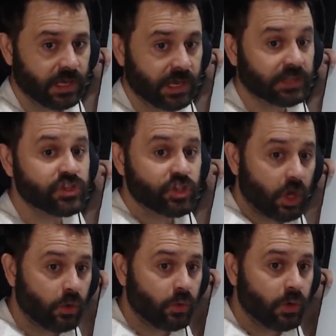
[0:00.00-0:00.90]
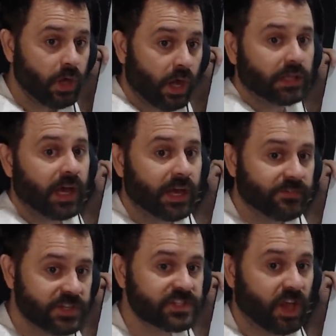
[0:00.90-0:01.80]
and so a lot
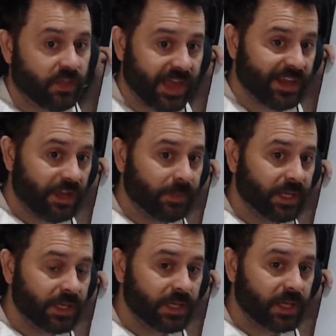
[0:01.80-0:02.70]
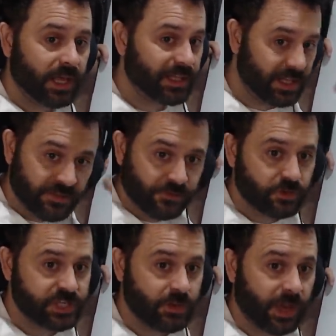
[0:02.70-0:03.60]
of us saw that coming and in the
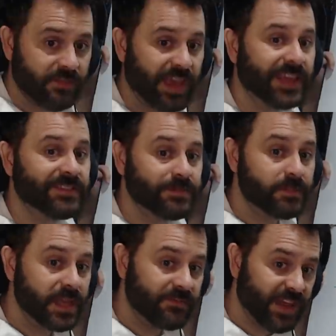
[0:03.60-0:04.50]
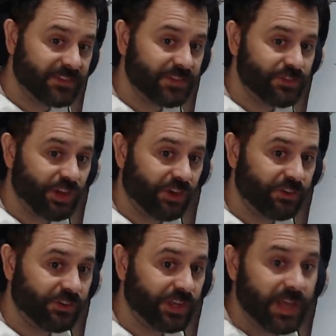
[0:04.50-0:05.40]
first heat wave and invested in
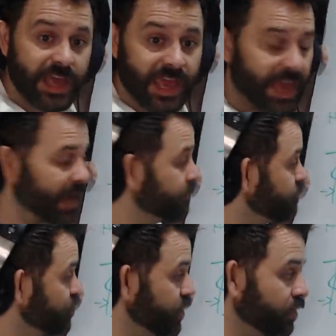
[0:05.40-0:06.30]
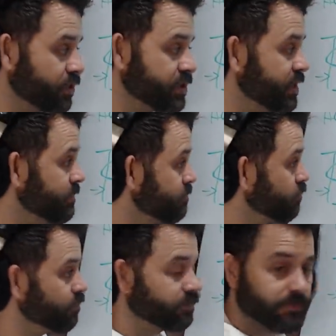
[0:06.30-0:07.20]
GNRC and GNRC.
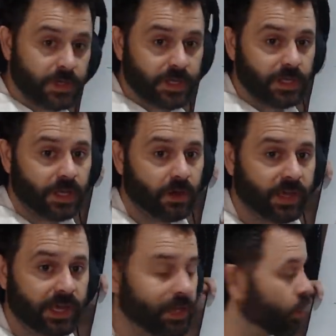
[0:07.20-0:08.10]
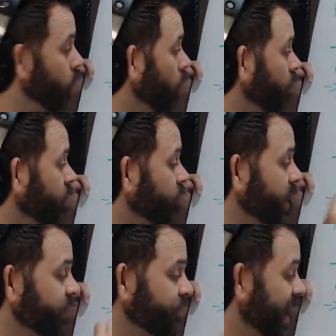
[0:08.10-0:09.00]
Okay, CARR and other
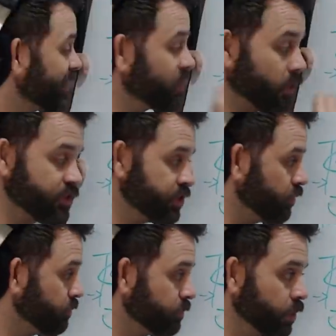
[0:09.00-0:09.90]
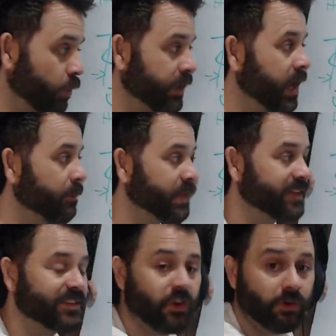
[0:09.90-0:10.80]
HVACs are still going up
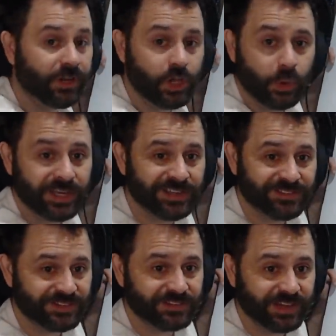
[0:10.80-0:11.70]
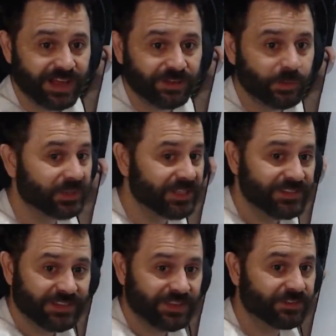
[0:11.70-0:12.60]
because it's already going into seasonality with
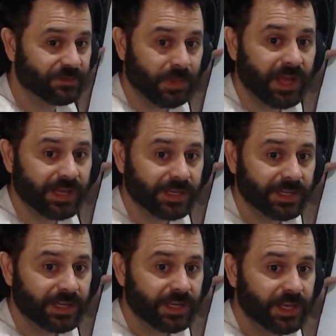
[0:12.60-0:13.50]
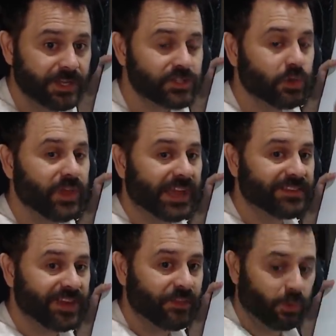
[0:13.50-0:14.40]
these sales in mind. So
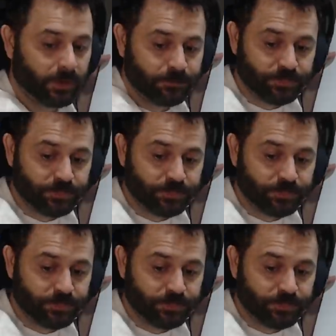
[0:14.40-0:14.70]
that's another one.